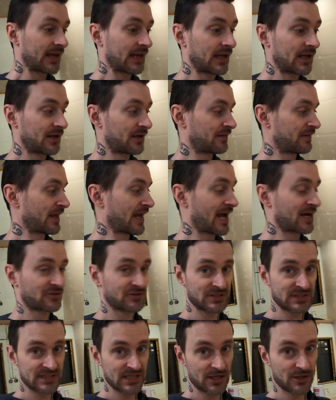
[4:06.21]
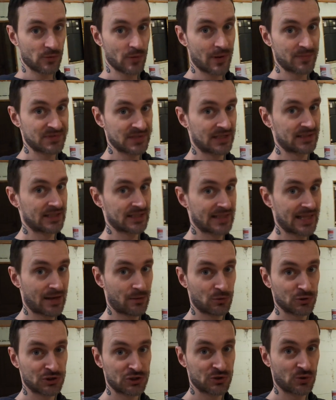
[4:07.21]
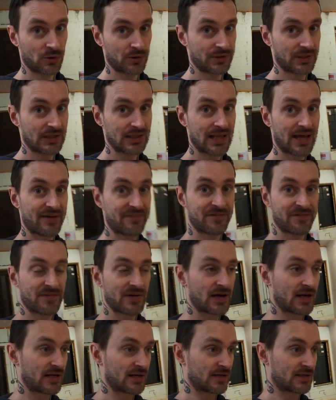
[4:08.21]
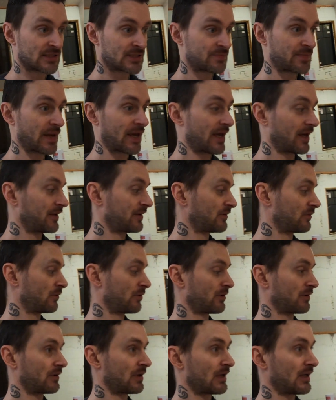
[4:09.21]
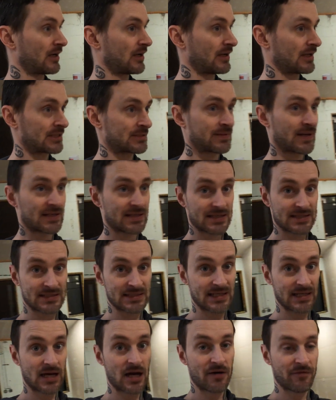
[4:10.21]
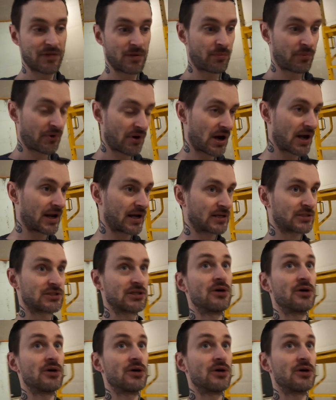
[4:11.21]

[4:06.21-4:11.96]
And they actually say on the website that that will shorten the life span or expectancy of the product.